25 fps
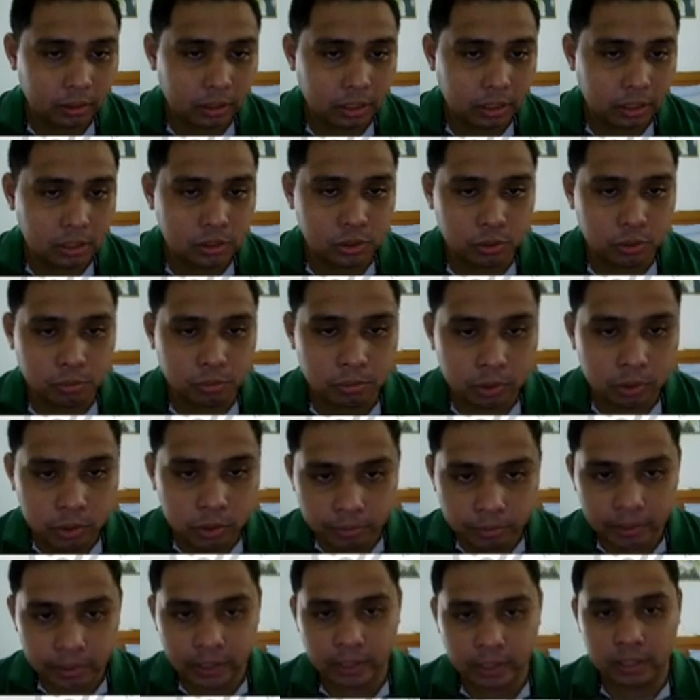So
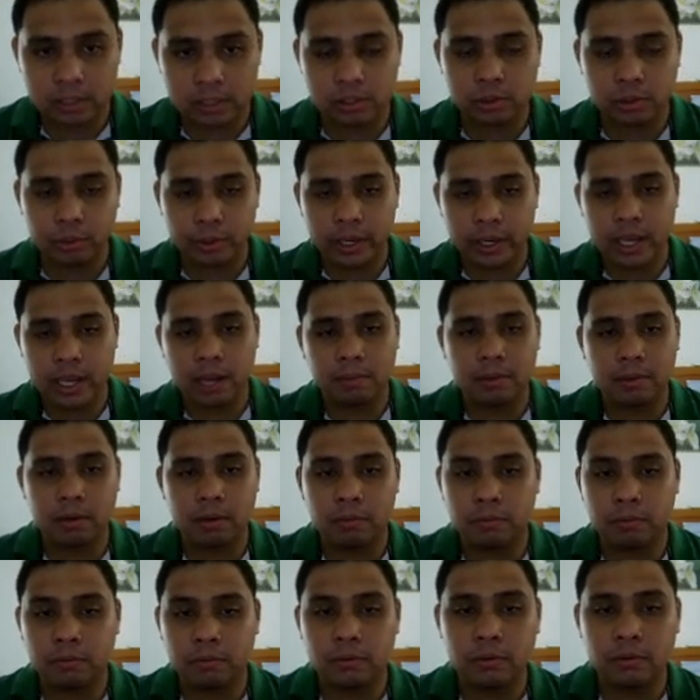blueberries. So we have
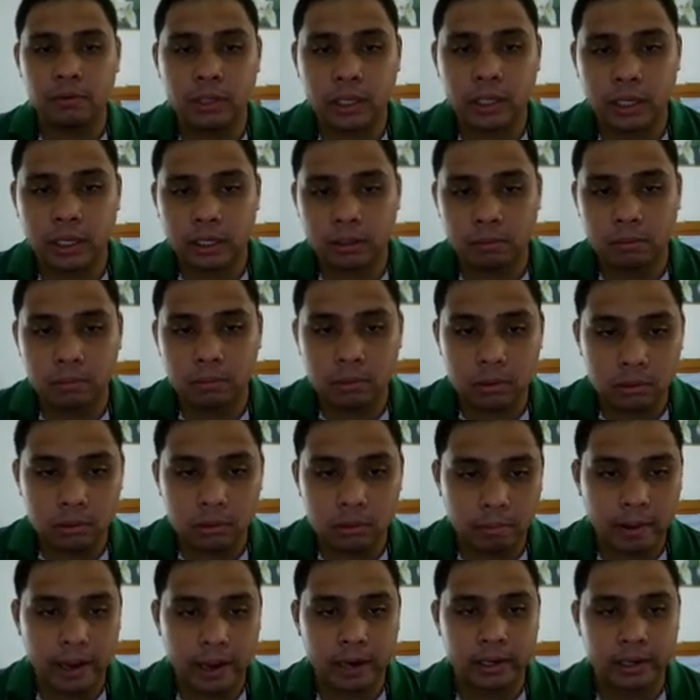the food here,
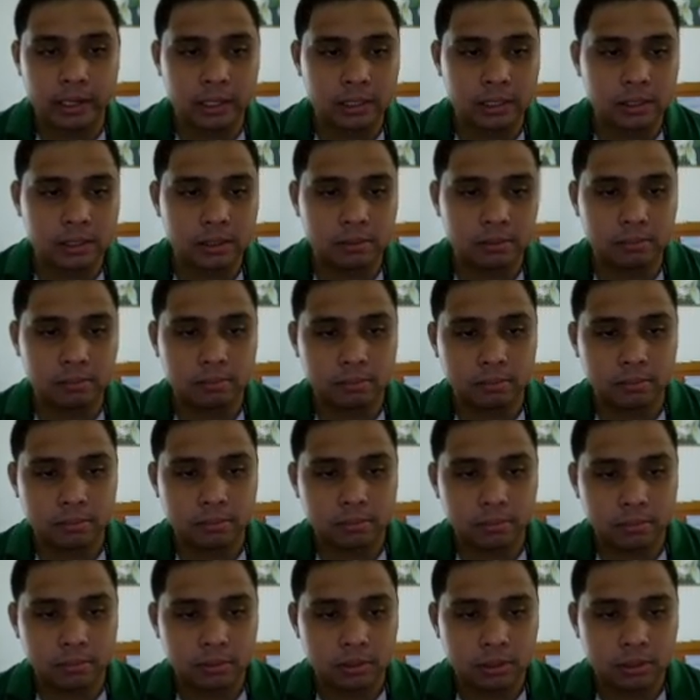blueberries.
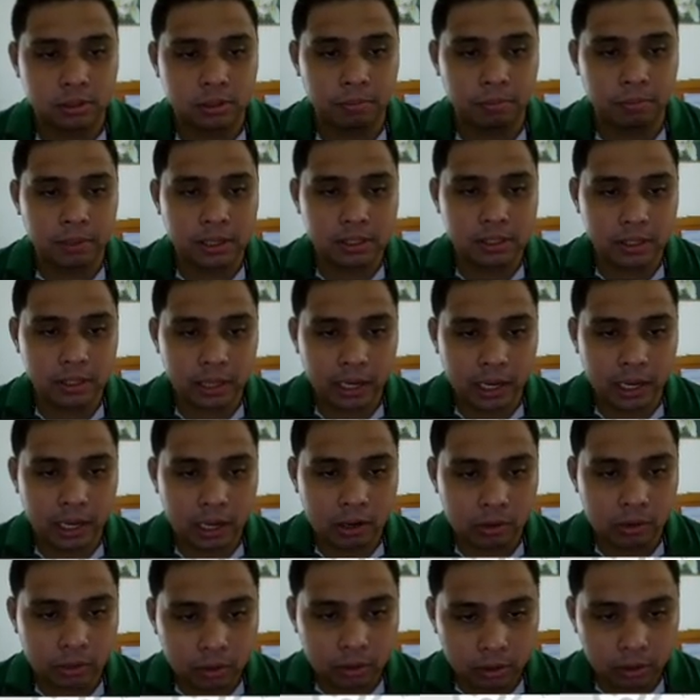So please take a
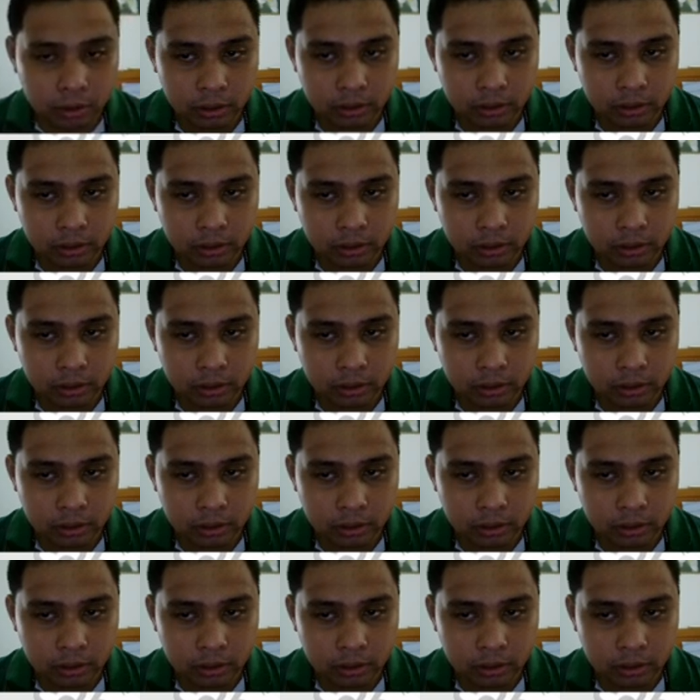look.